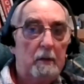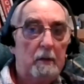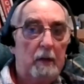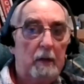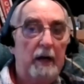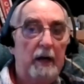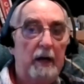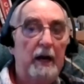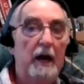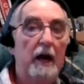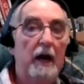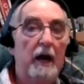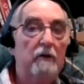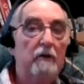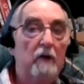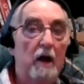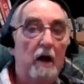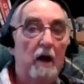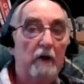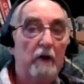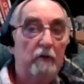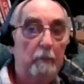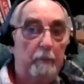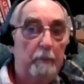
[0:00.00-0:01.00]
and he has
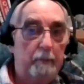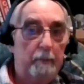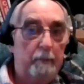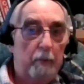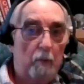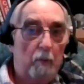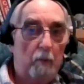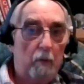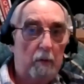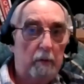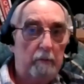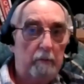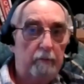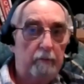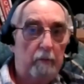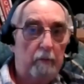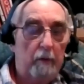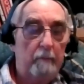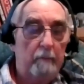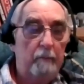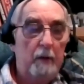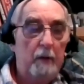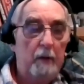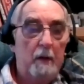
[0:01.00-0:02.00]
lots of people working for him.